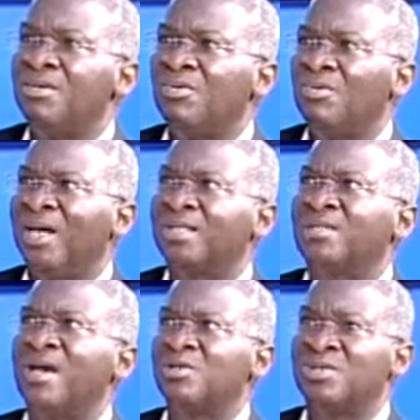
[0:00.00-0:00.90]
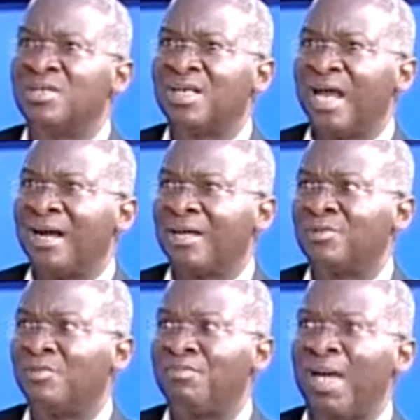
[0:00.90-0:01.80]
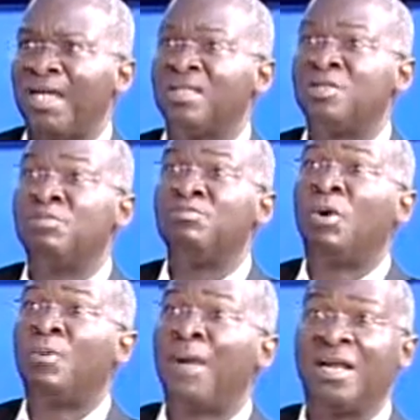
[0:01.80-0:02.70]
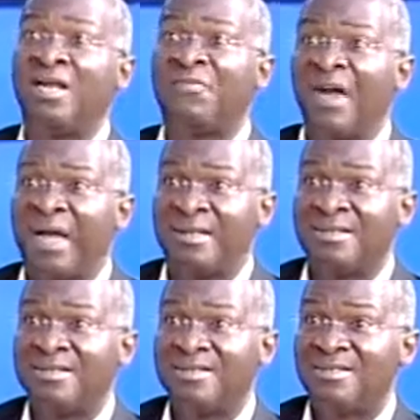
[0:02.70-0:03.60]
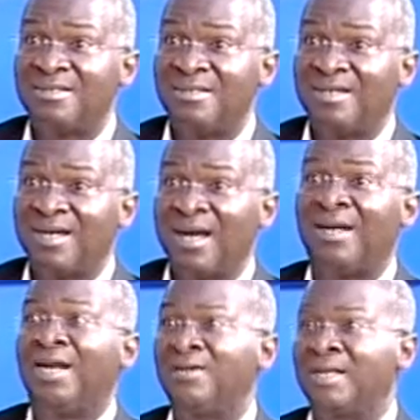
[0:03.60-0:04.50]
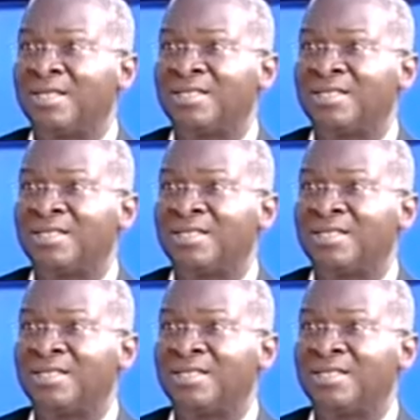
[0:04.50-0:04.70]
1,000 naira to buy the small panel van around that